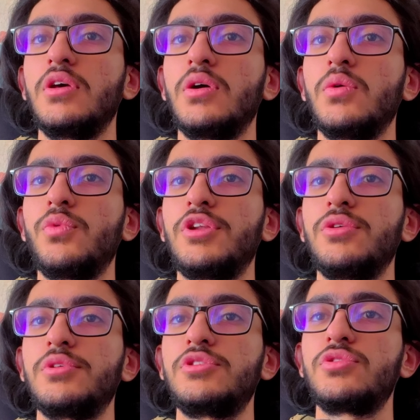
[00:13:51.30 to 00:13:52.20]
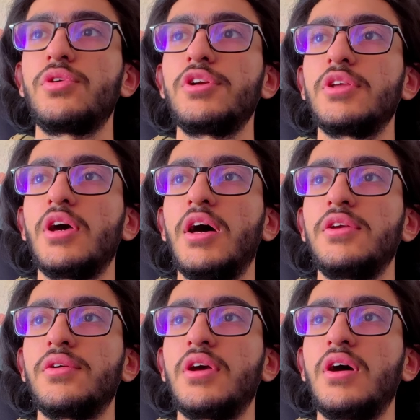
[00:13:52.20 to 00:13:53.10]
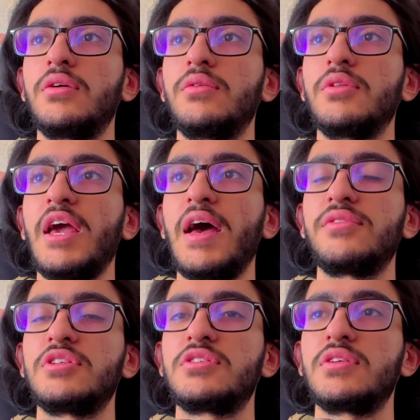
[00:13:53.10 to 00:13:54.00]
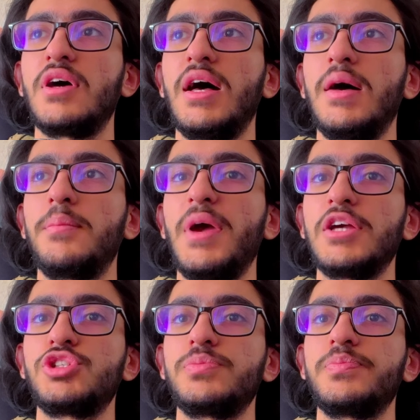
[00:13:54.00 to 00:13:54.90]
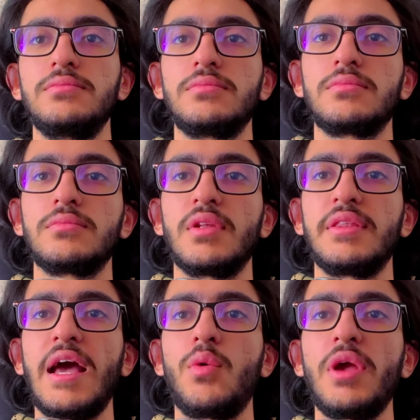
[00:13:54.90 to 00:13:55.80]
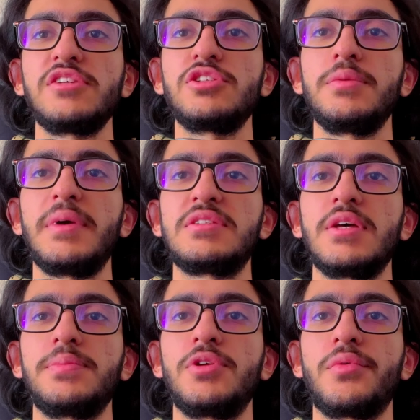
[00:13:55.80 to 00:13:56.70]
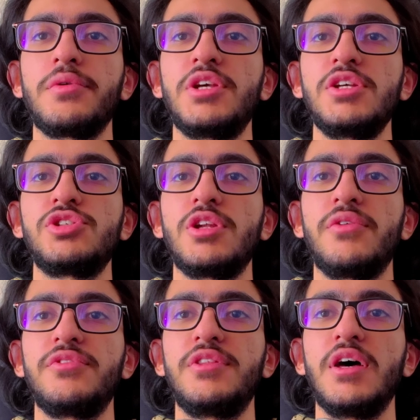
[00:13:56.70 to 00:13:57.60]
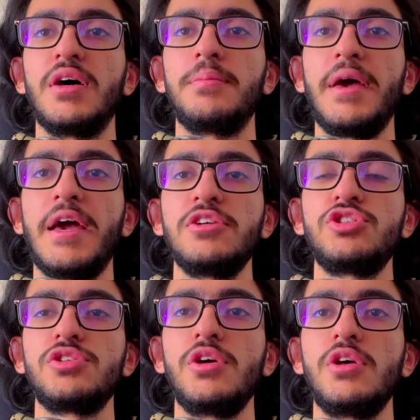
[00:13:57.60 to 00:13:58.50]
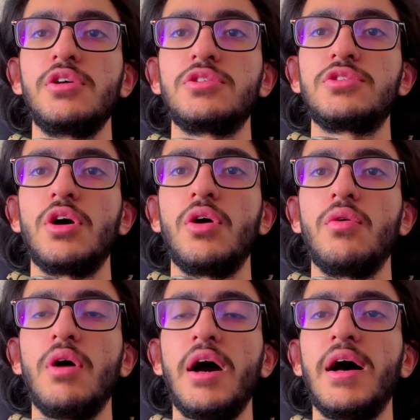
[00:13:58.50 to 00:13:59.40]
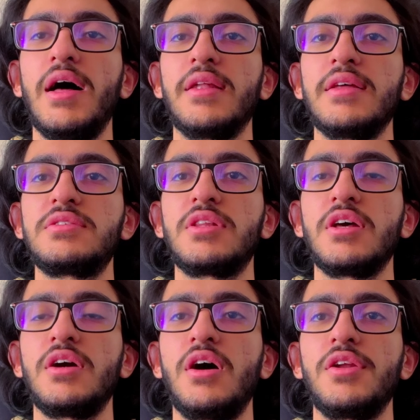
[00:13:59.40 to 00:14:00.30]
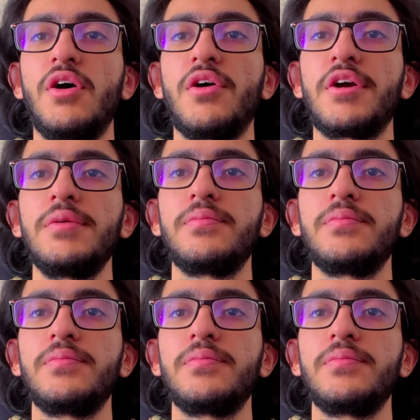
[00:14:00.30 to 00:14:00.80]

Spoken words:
when you reach sword, you're going to only have this mesh. Now, we actually messed up the rotation of the mesh. So let's click on R,